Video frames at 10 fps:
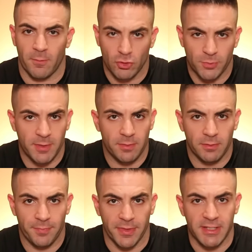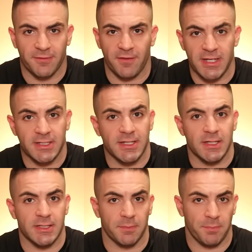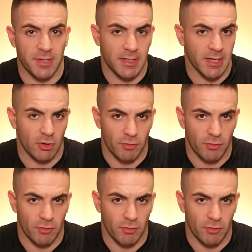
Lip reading: For most people, this phase tends to peak at